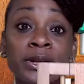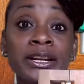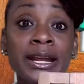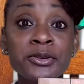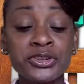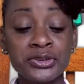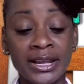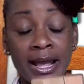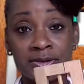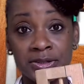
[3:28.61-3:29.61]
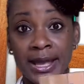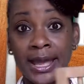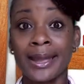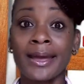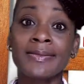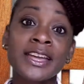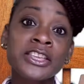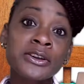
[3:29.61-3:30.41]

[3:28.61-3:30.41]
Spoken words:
to name your junior counter A, and then you